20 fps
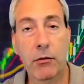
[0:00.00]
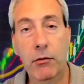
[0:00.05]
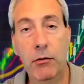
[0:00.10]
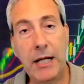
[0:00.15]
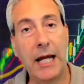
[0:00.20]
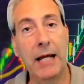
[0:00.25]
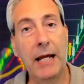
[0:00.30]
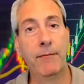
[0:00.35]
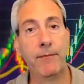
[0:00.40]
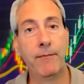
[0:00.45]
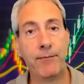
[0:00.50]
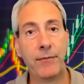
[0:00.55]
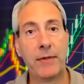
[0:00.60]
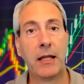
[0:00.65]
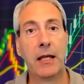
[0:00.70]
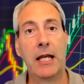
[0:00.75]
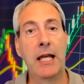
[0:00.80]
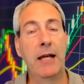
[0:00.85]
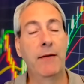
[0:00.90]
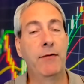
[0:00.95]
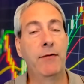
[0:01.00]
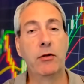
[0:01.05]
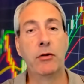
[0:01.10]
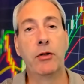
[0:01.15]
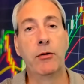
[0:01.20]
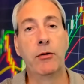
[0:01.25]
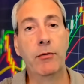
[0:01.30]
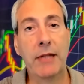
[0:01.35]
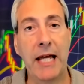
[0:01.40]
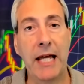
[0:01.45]
Okay. If you
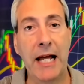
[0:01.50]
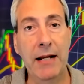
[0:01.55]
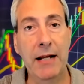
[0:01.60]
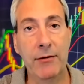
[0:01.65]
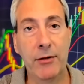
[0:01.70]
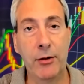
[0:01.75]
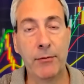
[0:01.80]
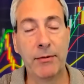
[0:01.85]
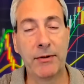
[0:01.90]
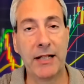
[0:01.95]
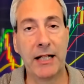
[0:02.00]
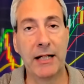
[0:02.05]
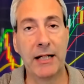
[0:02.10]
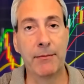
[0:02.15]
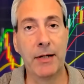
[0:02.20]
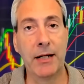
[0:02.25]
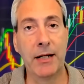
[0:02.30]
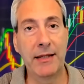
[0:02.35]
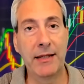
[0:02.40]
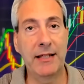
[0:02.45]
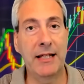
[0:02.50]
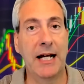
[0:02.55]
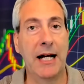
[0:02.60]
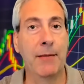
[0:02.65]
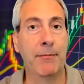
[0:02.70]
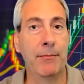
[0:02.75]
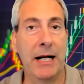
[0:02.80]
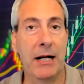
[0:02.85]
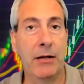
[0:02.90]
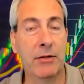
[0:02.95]
do that, 2% a month
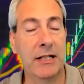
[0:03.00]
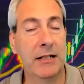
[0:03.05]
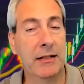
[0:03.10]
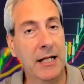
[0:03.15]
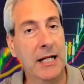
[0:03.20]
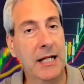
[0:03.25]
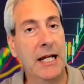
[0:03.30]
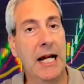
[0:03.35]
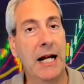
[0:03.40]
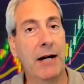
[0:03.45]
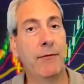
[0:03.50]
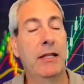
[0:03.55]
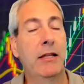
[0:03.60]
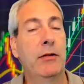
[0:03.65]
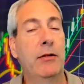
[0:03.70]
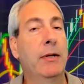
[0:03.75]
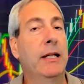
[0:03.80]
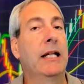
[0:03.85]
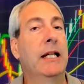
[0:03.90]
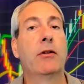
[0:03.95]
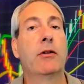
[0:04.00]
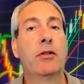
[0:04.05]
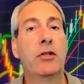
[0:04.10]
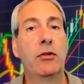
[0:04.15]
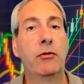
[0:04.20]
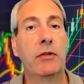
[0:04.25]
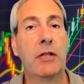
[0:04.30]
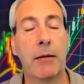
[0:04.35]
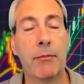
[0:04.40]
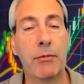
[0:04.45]
compounded every 3 years,
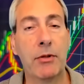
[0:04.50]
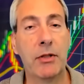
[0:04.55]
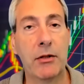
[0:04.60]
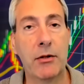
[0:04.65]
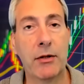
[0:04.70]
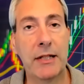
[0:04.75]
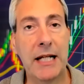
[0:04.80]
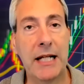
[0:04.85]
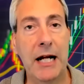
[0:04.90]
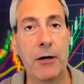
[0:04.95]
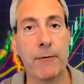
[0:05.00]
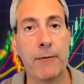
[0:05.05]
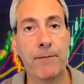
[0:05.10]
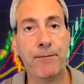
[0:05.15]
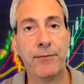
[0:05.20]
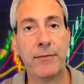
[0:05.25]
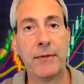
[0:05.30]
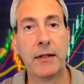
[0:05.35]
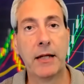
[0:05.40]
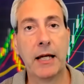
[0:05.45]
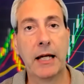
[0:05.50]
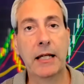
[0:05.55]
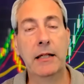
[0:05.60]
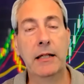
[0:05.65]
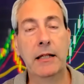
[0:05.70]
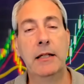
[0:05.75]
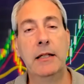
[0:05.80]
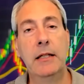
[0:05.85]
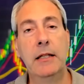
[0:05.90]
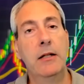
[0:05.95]
you double your account. Okay.
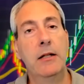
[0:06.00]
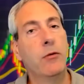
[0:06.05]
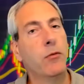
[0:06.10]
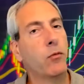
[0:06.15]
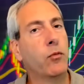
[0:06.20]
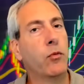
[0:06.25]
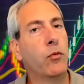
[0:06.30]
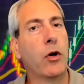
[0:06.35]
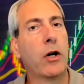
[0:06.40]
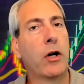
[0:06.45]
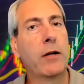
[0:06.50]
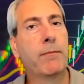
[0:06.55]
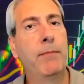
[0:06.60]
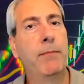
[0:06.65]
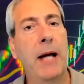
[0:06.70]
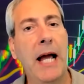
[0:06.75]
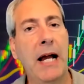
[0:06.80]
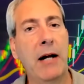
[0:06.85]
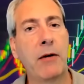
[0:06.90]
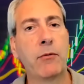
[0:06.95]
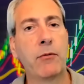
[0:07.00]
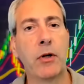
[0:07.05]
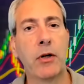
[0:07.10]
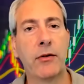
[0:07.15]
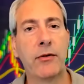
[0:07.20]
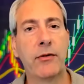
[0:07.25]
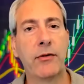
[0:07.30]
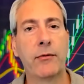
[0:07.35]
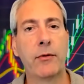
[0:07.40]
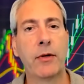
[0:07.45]
Work
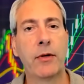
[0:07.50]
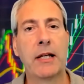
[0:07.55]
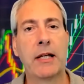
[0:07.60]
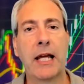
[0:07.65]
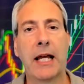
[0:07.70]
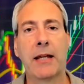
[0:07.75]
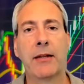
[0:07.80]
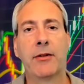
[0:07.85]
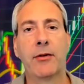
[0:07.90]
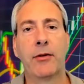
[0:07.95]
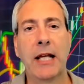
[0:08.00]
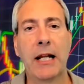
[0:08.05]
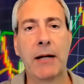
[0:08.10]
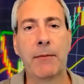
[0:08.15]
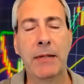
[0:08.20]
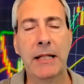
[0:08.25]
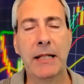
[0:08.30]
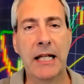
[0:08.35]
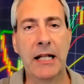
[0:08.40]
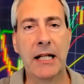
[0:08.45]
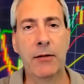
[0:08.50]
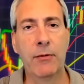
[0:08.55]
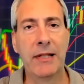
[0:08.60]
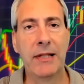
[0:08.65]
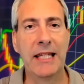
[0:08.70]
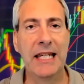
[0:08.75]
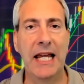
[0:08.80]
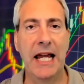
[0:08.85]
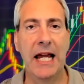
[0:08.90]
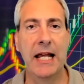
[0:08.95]
backwards. Okay. So you got to begin with
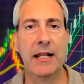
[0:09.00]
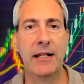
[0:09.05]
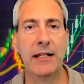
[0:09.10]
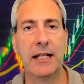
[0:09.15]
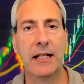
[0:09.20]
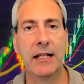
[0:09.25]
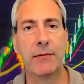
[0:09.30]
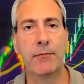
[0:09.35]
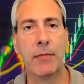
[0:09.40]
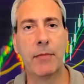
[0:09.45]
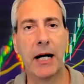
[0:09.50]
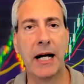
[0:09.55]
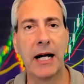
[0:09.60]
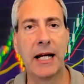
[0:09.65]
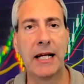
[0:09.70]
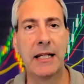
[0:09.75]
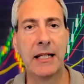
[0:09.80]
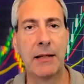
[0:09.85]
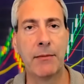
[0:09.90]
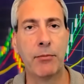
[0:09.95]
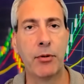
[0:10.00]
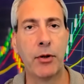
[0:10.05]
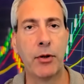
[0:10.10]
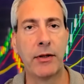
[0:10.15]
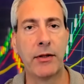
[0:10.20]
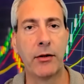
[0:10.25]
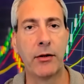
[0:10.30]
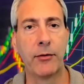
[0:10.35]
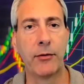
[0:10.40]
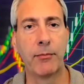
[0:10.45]
the end in mind and
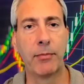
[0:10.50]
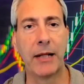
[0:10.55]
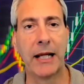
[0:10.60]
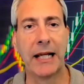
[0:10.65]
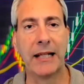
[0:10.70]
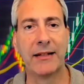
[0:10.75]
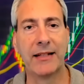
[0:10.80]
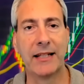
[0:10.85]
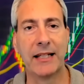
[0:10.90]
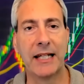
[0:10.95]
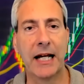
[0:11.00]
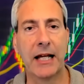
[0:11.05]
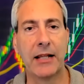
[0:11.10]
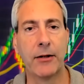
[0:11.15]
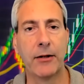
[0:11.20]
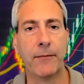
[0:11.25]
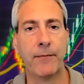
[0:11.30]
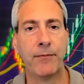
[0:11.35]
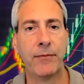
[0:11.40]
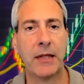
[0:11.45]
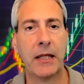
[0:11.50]
put those plans together.